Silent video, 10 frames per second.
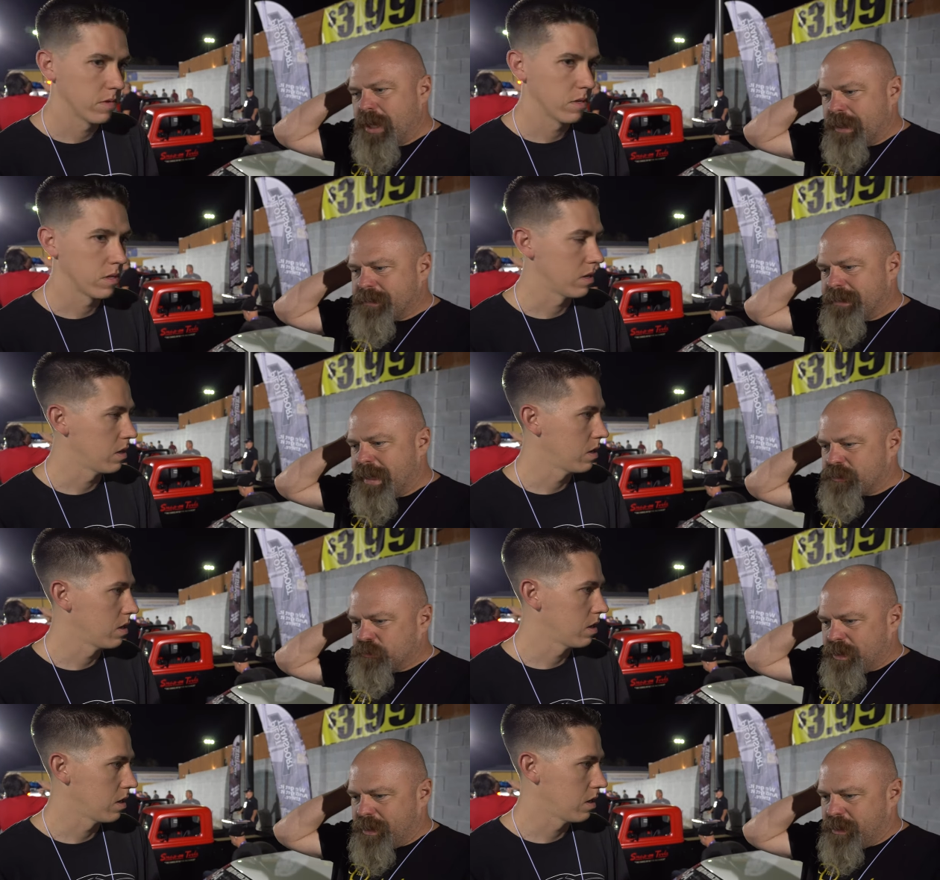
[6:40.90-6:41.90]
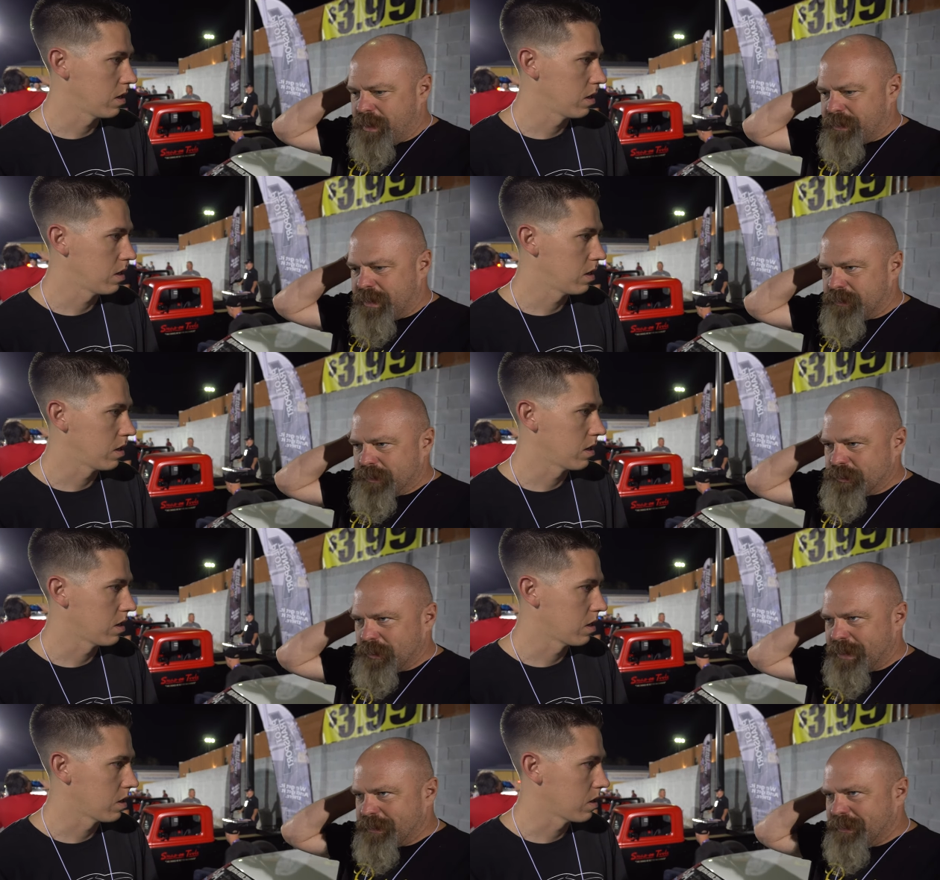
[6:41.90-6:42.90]
Speaker 1: correct. And that's where, and then so
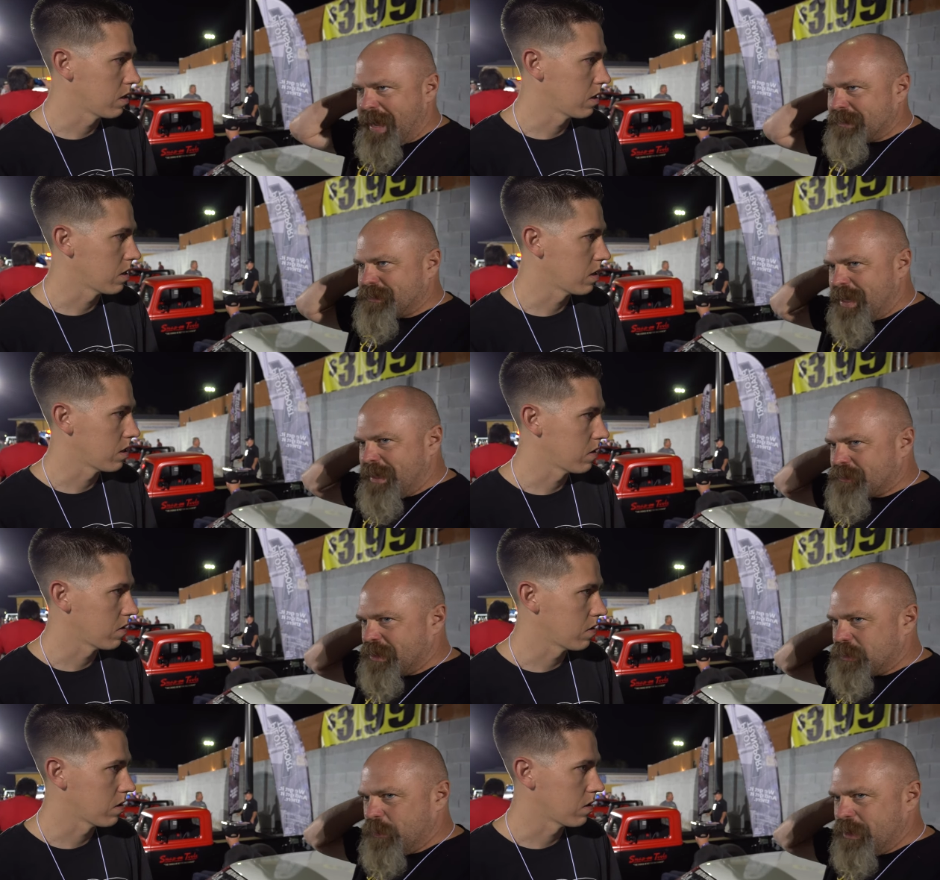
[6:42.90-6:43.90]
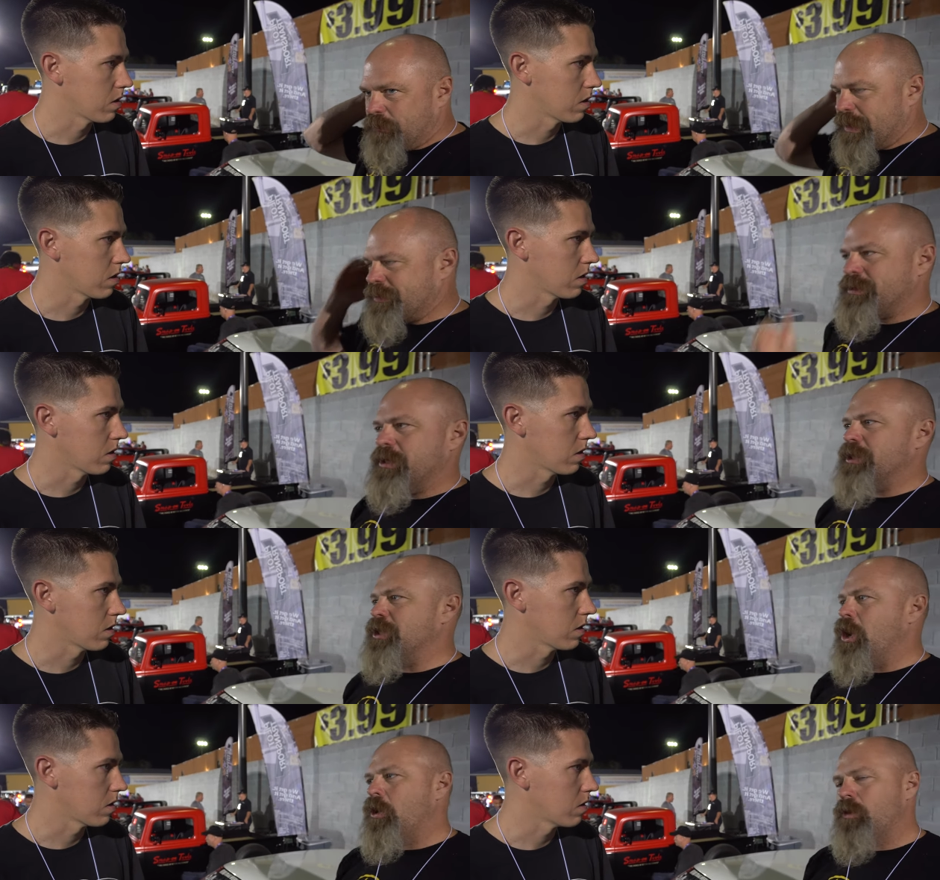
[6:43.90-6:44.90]
like the last day, it's like we don't necessarily
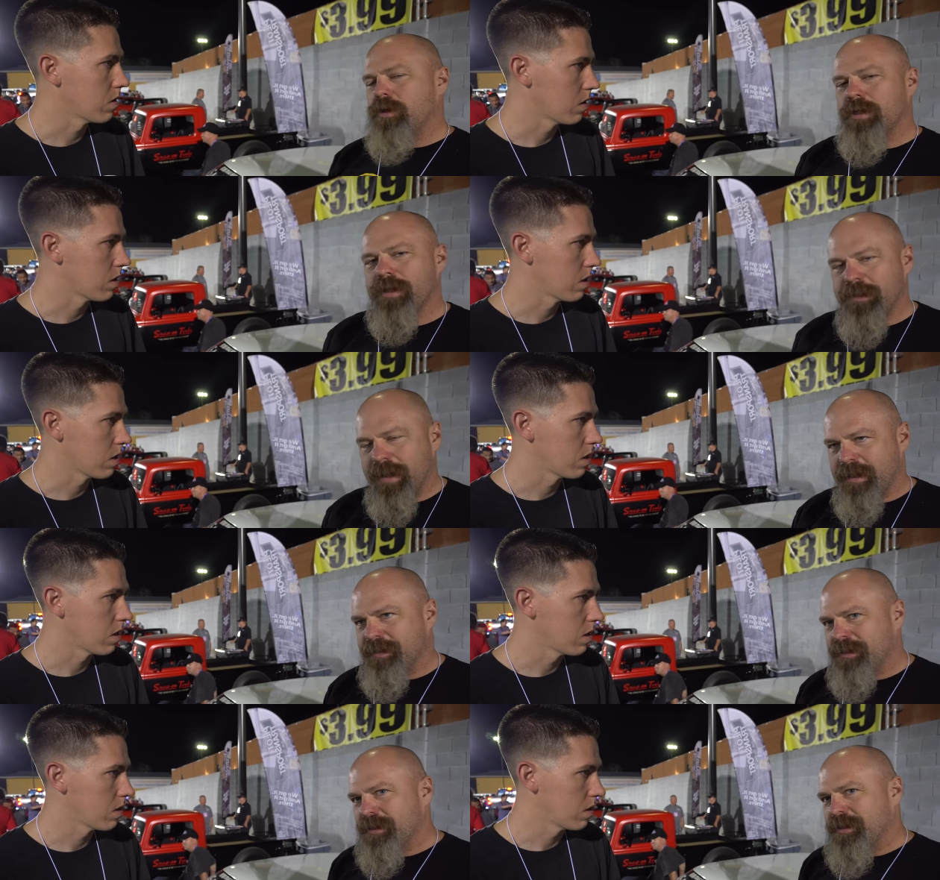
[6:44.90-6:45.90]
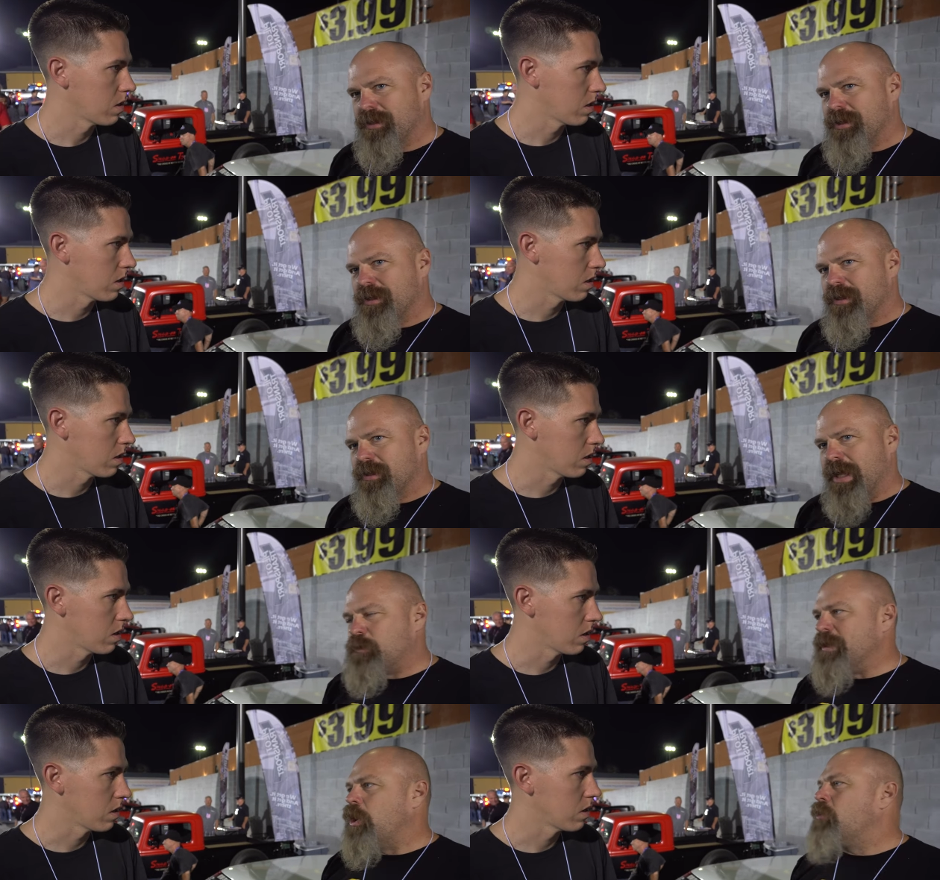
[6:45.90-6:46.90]
know that, like
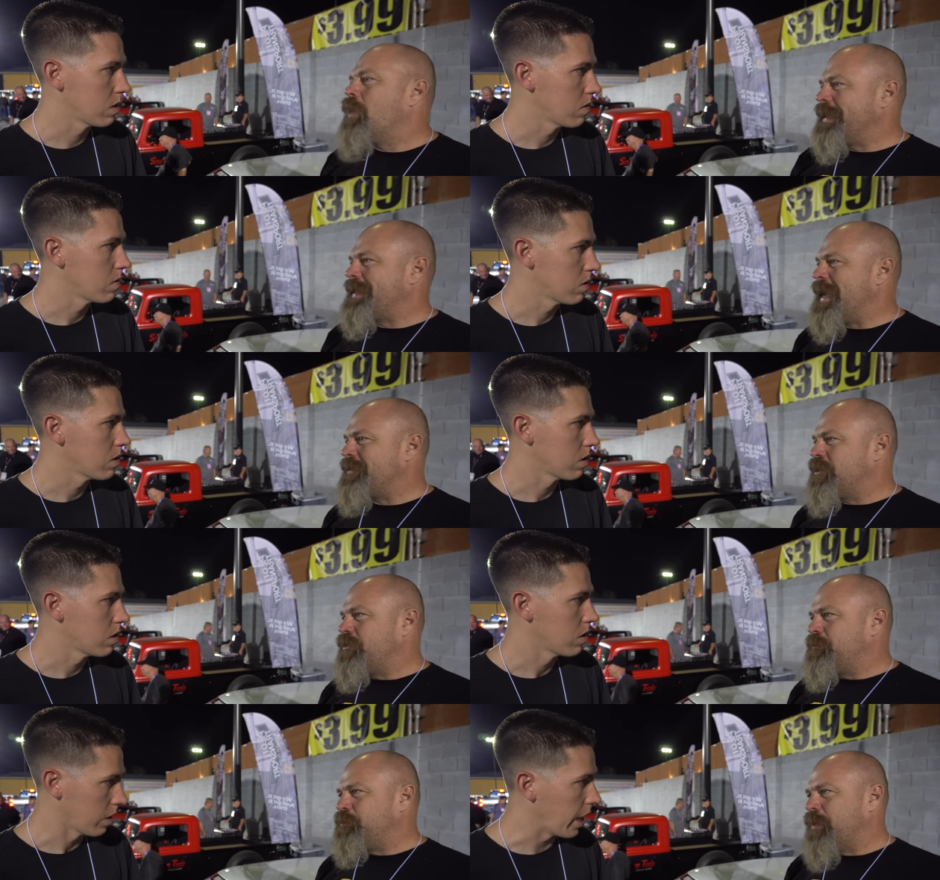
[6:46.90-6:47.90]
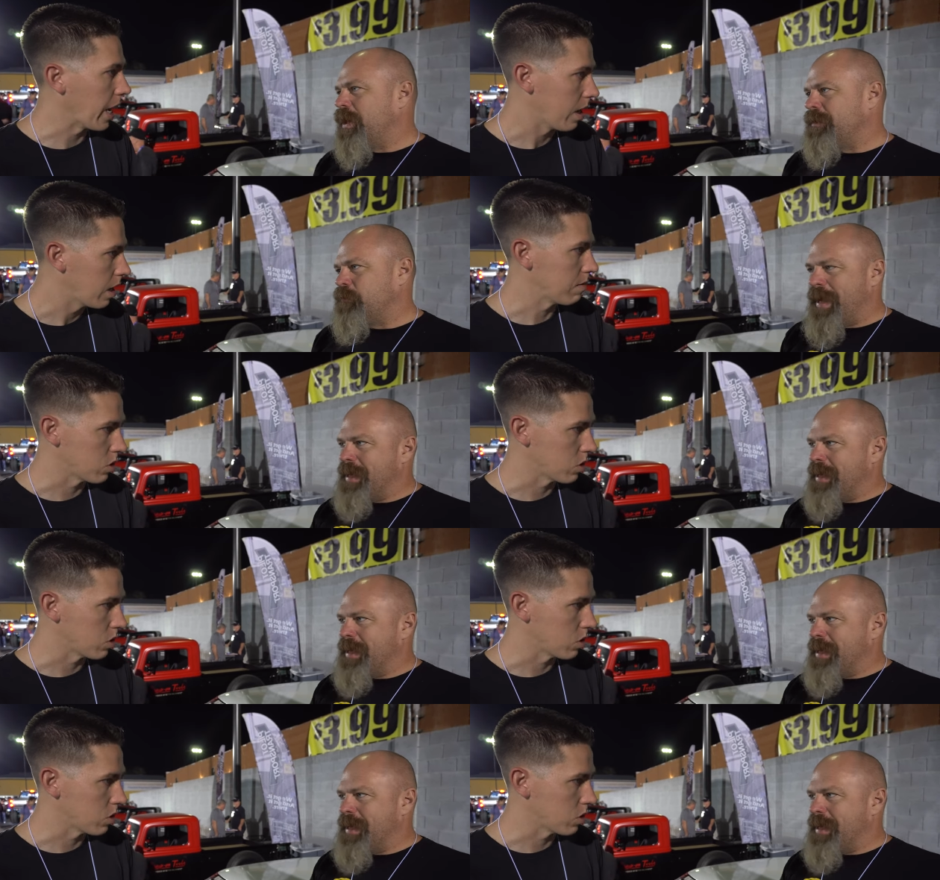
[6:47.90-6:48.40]
we know what it can do, but yeah, we absolutely.